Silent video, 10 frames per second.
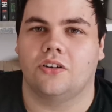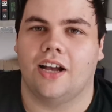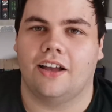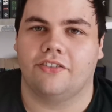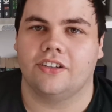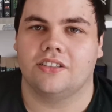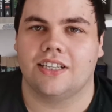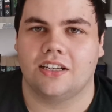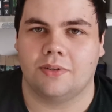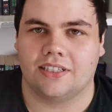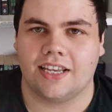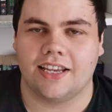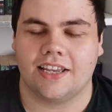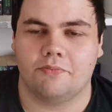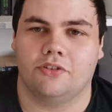So I feel sad about
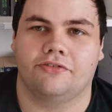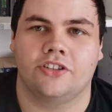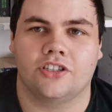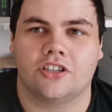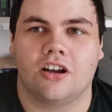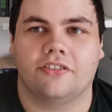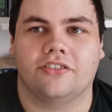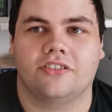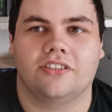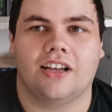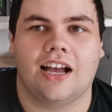saying it, but first off,